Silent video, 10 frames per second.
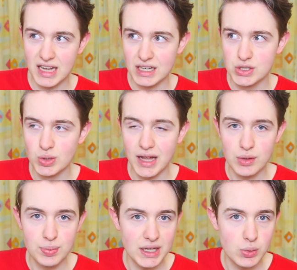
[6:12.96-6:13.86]
getting too
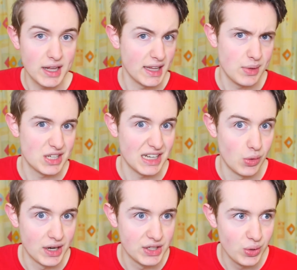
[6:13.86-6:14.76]
loud pretty quickly because I
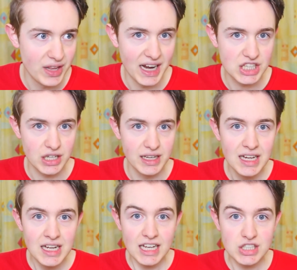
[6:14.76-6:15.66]
don't want to do that actually.
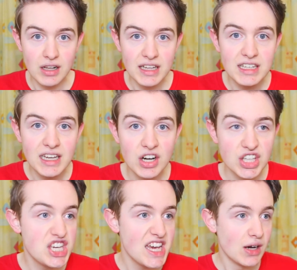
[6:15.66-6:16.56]
And suddenly Nier
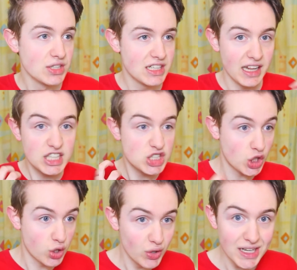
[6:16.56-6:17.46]
yells it, like
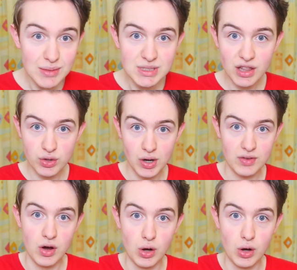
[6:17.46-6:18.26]
screams it throughout the